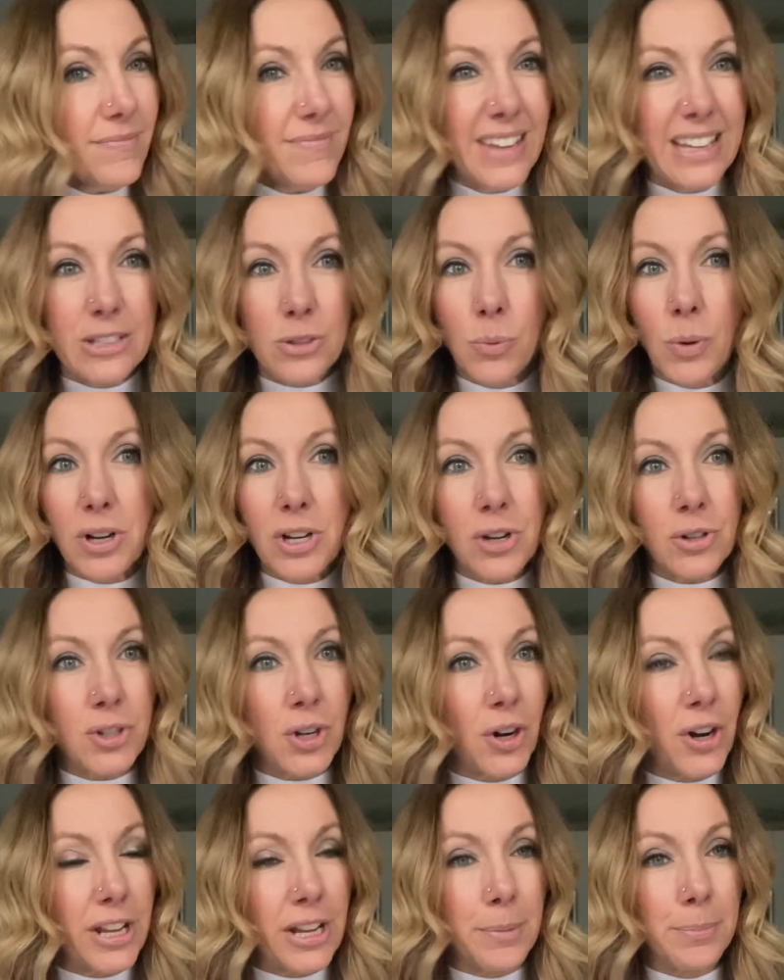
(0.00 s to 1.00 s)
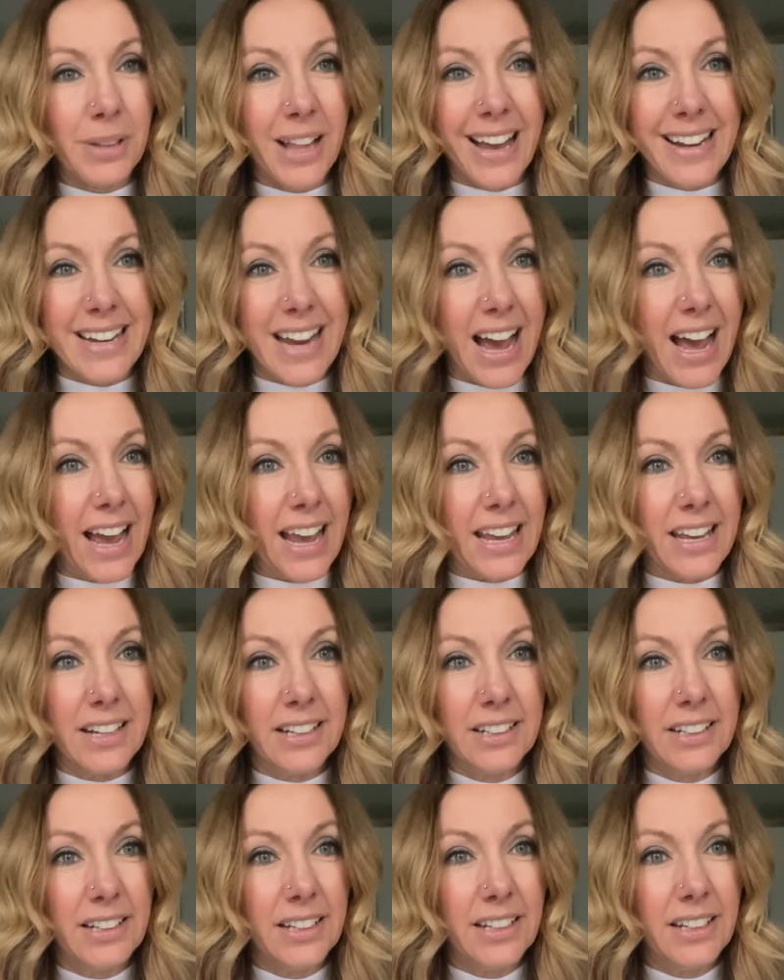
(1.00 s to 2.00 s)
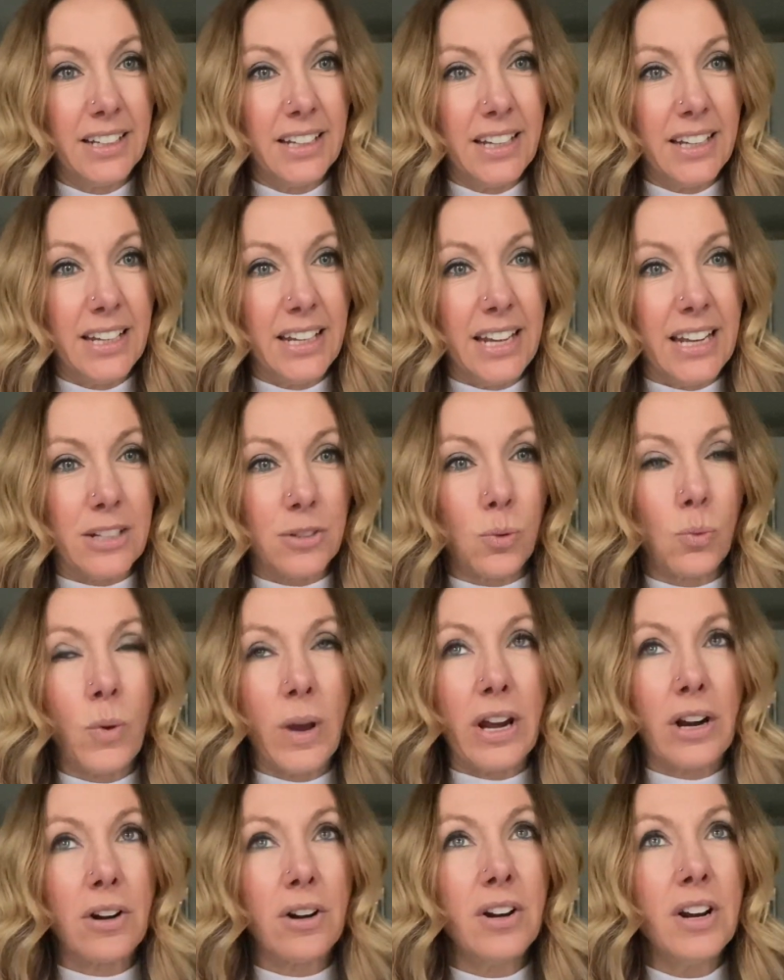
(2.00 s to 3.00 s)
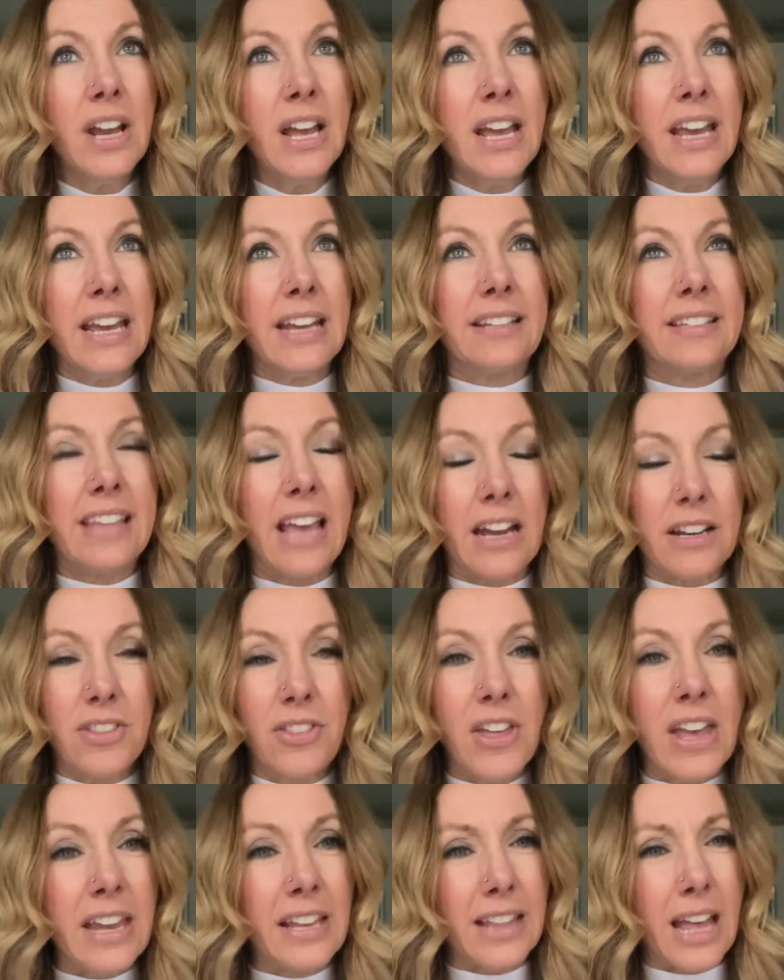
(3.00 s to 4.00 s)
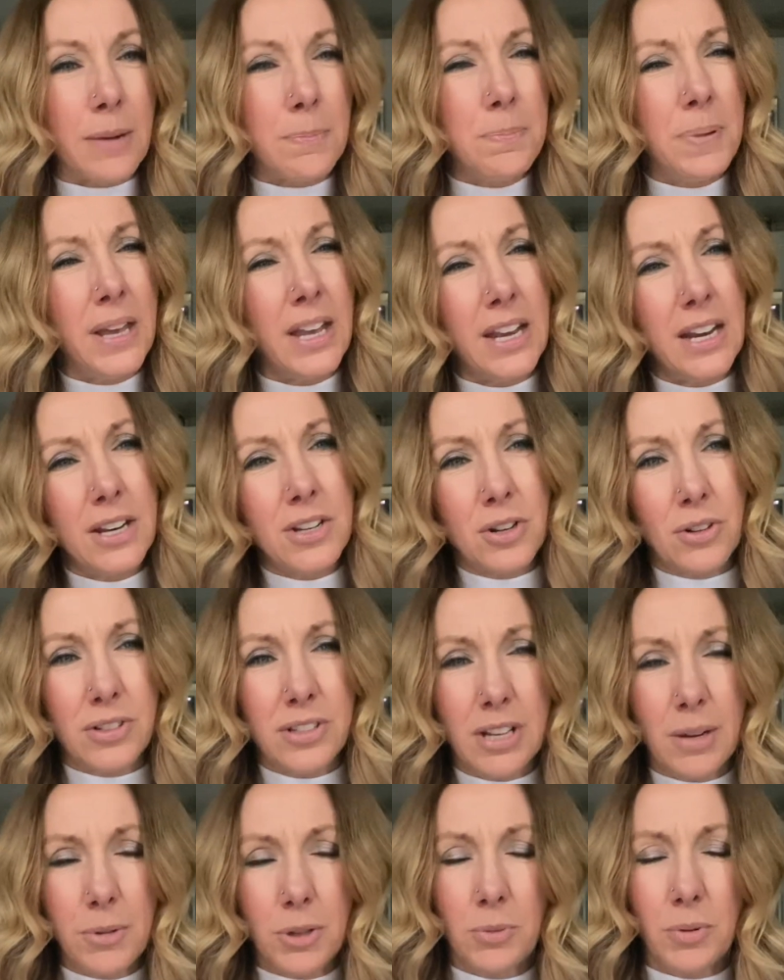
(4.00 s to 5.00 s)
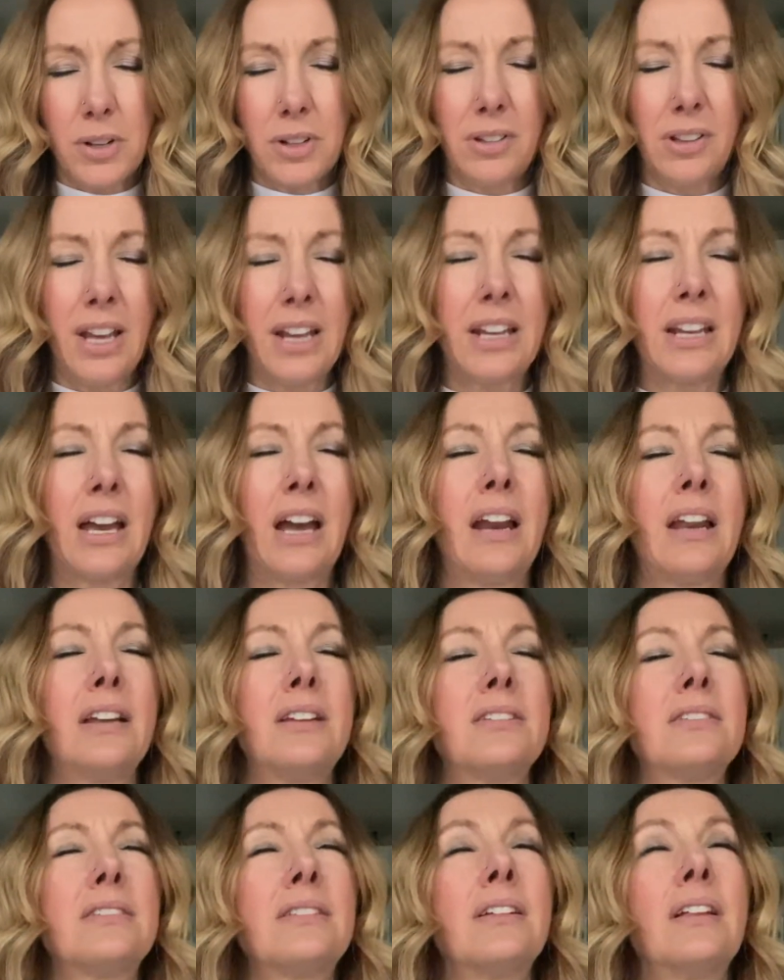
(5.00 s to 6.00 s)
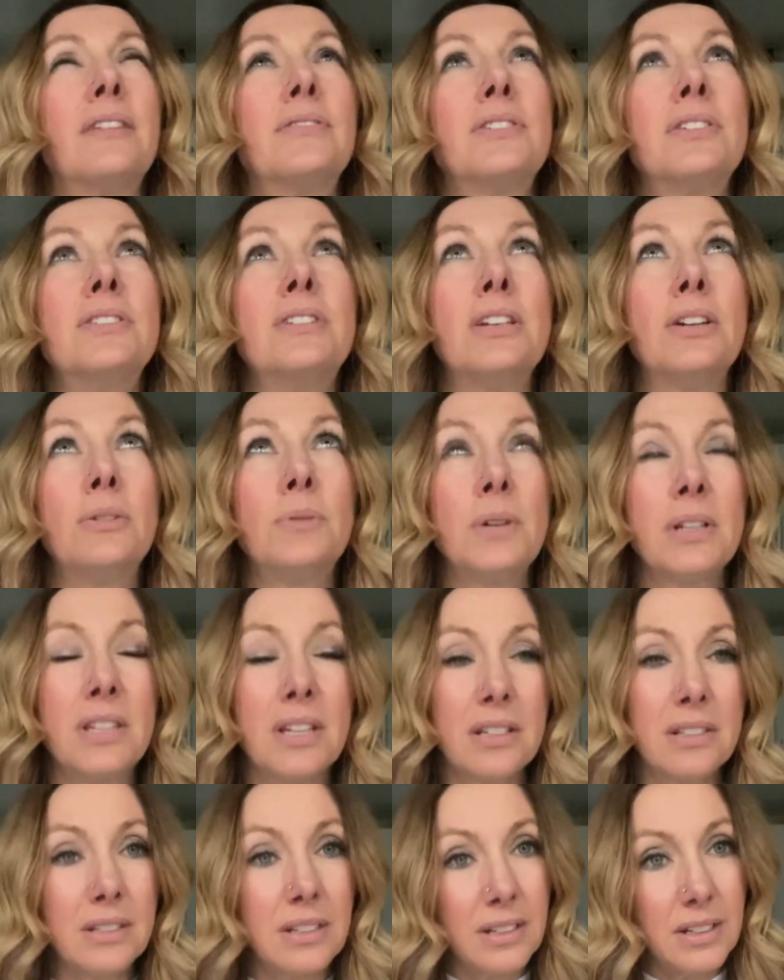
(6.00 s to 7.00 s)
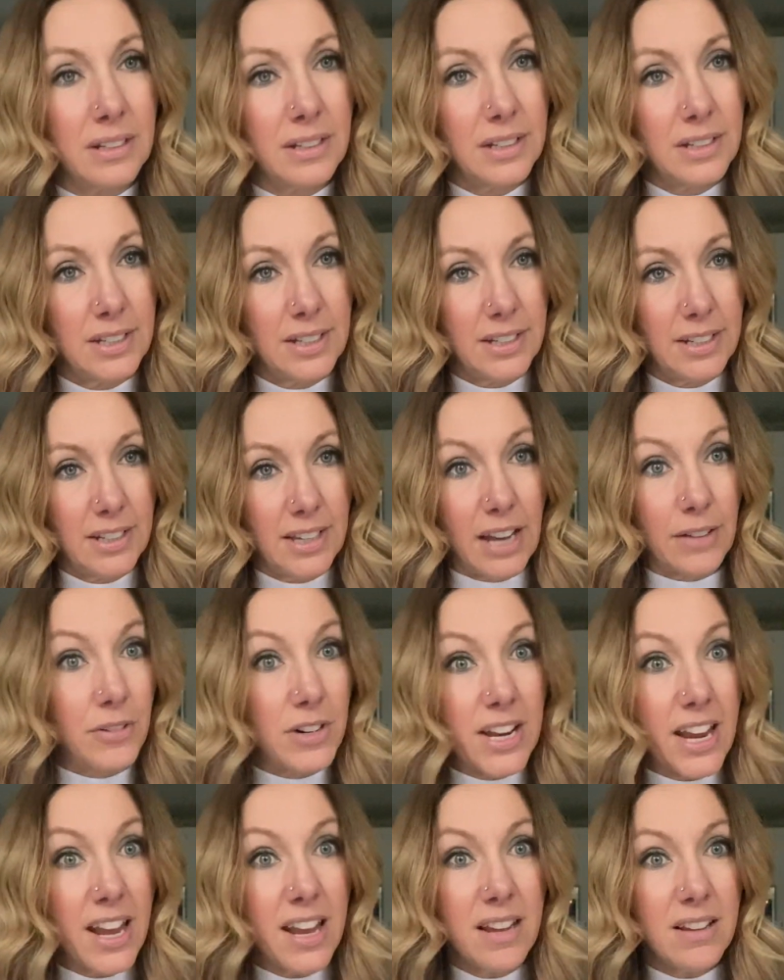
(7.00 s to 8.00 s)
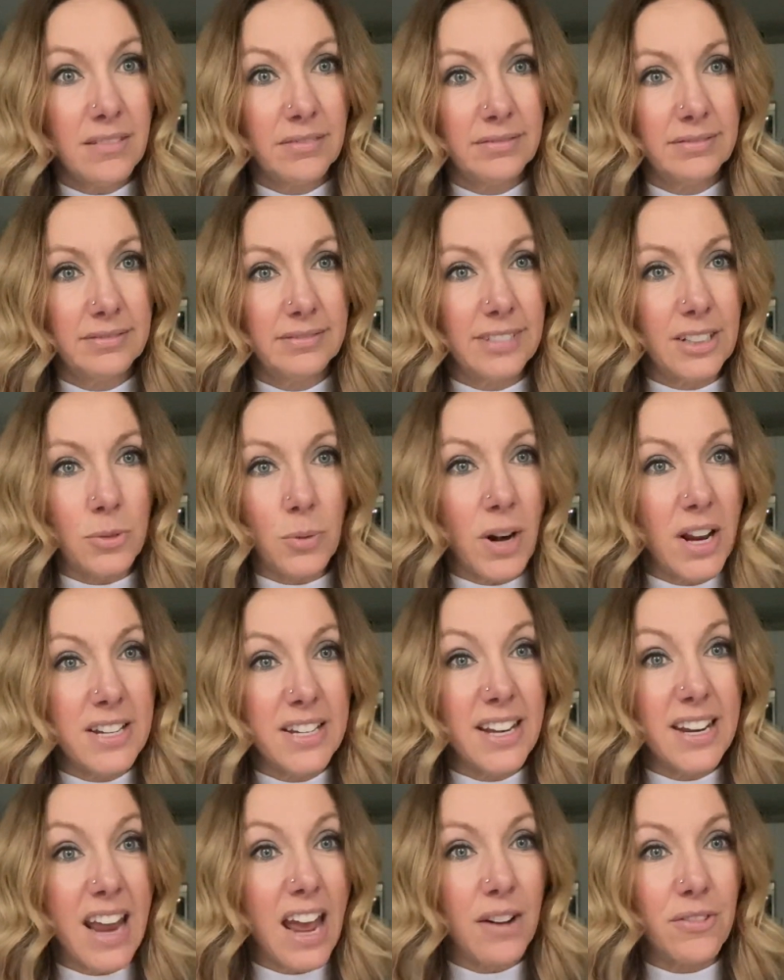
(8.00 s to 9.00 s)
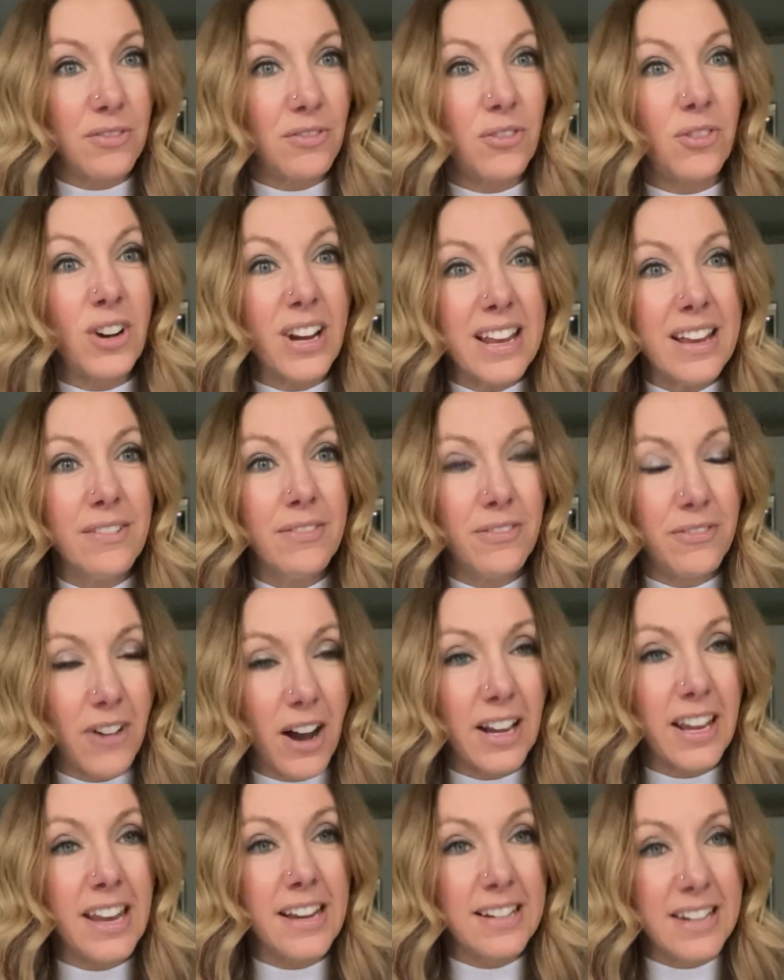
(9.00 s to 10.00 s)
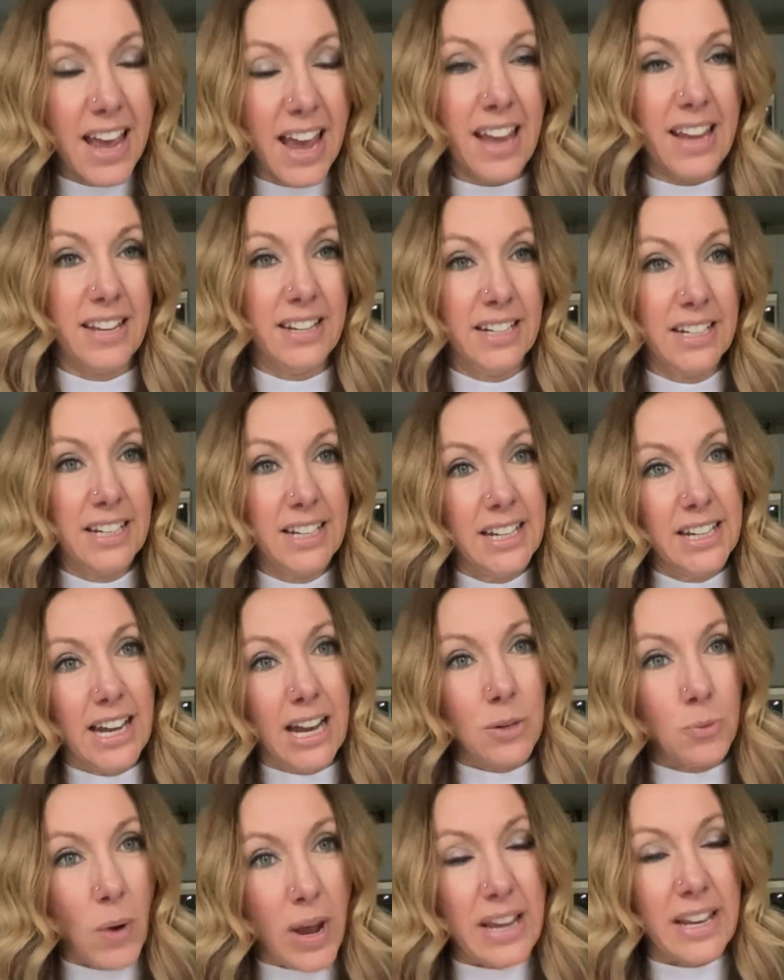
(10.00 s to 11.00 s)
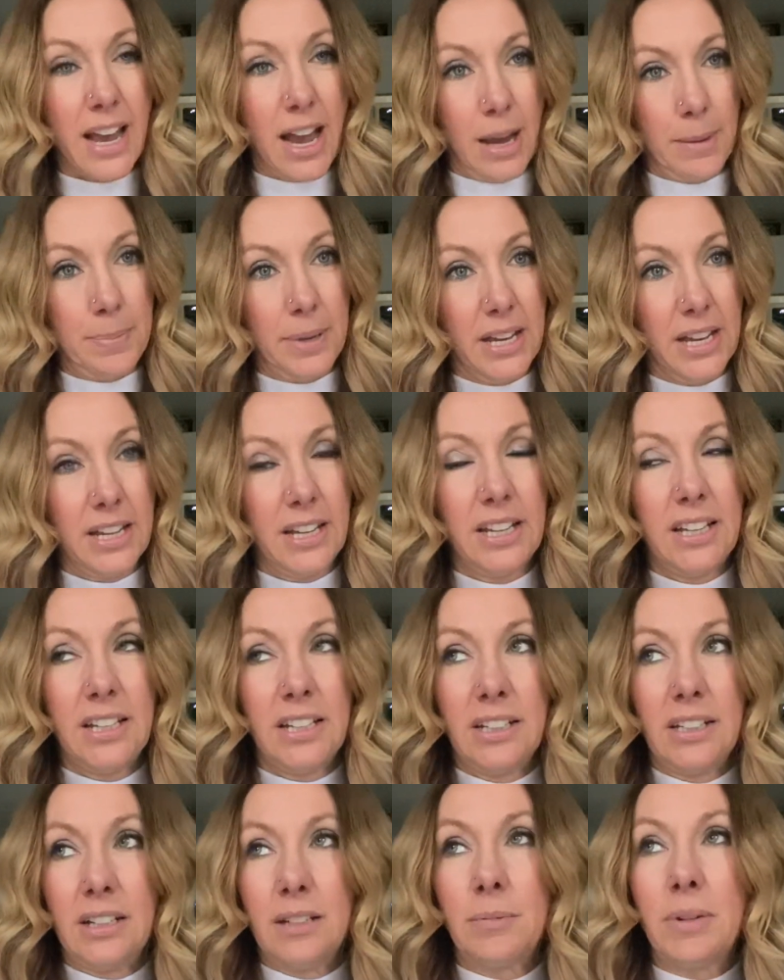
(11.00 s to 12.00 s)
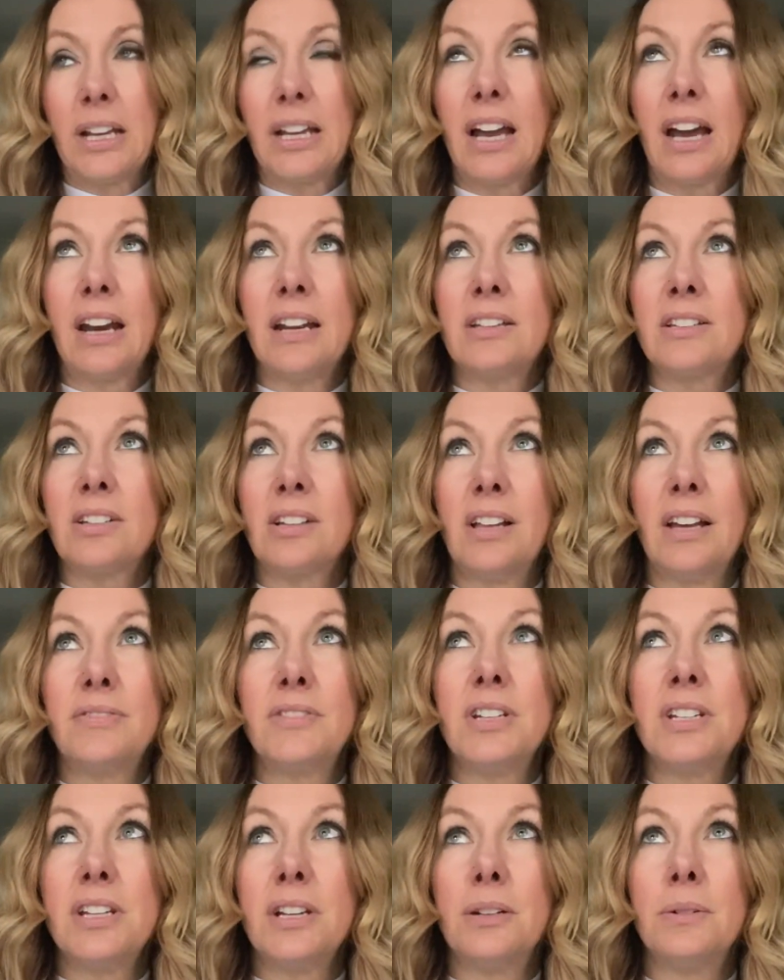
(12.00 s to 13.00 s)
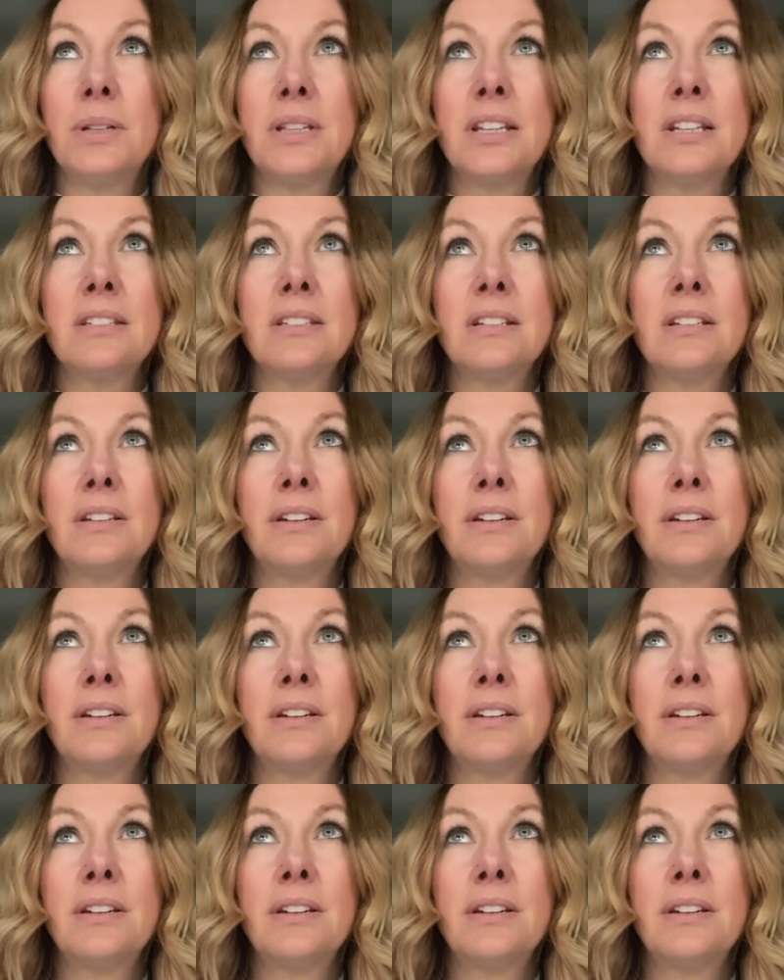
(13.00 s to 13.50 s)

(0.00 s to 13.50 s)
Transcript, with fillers: It's where you're turning a blind eye. It's where it's that thing, that pit in your stomach where you're like, God, I just still have to deal with this every day. That's what I did every fucking day. I'd wake up. My God, I still have to deal with this.